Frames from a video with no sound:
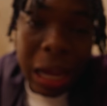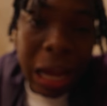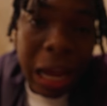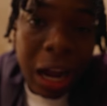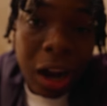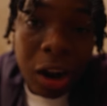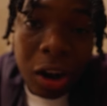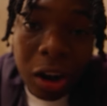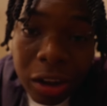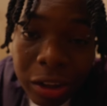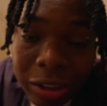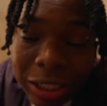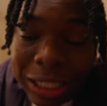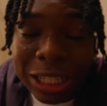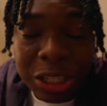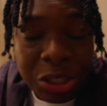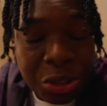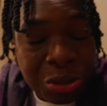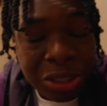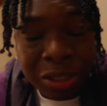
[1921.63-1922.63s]
I hardly
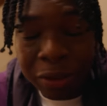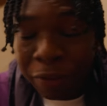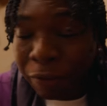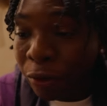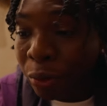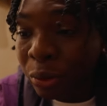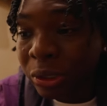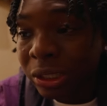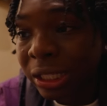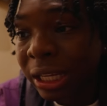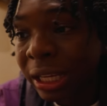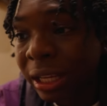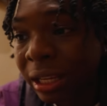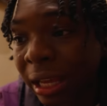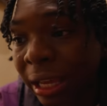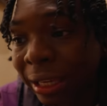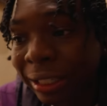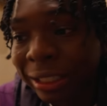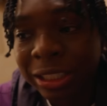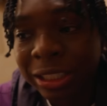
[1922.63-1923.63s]
used the phone today. Like,